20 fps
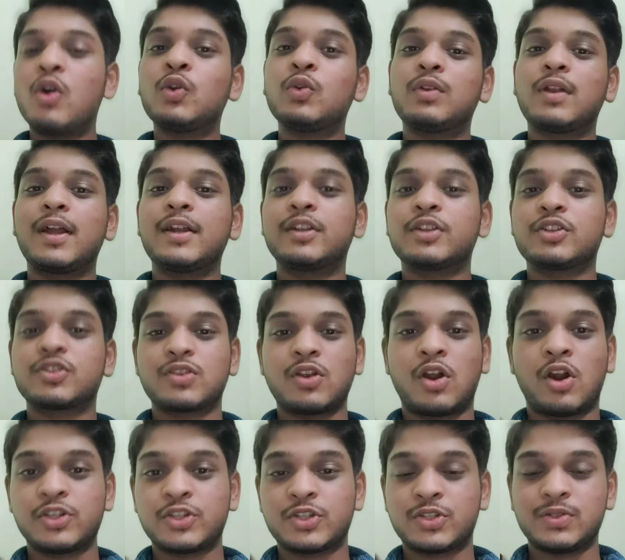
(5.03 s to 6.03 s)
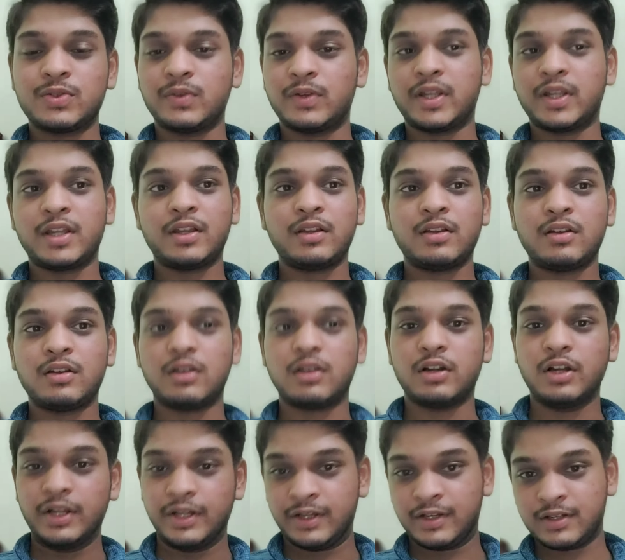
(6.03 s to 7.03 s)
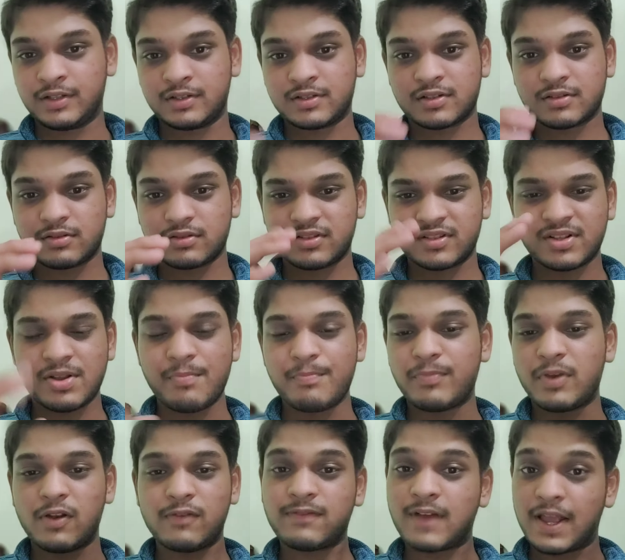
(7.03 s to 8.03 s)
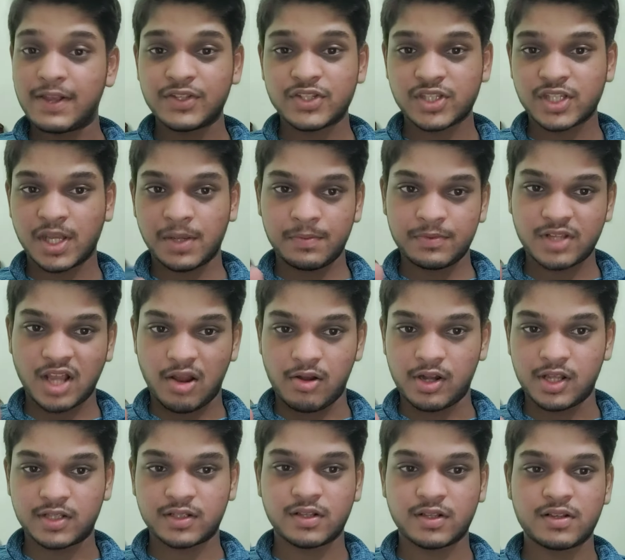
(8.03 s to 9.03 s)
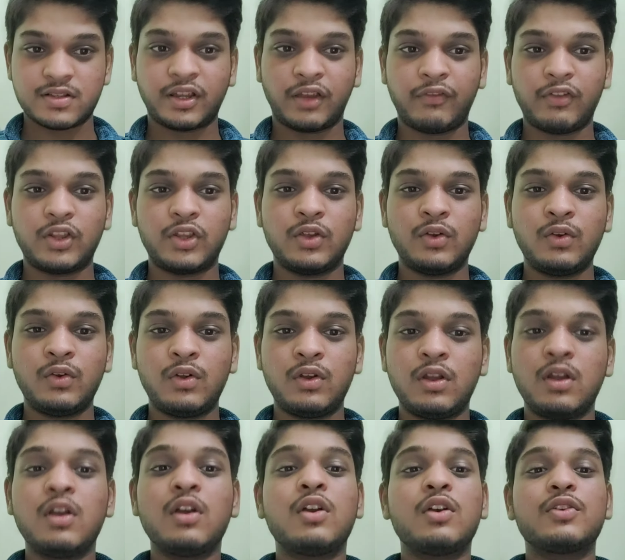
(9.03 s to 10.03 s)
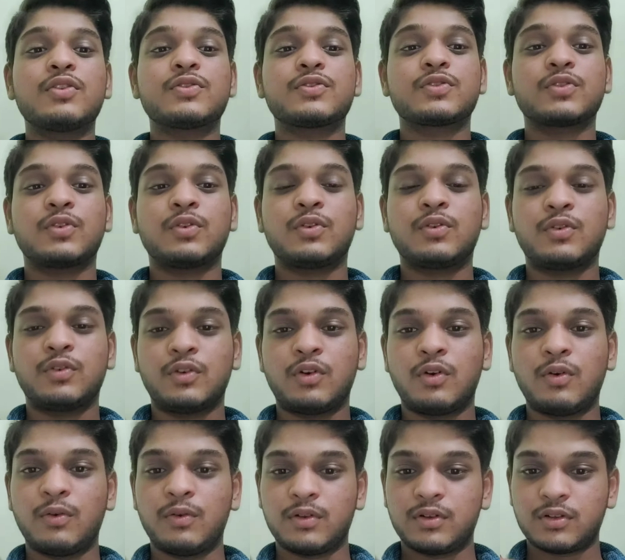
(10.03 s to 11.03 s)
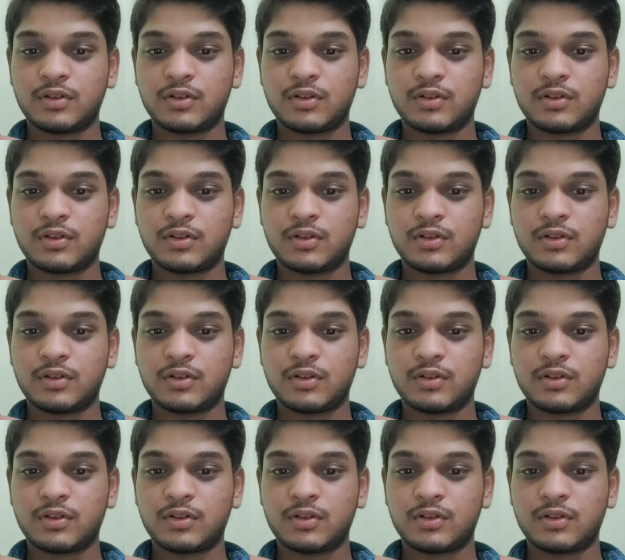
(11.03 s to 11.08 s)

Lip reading: how to write a short story and simple 5 steps I'll discussing with you. So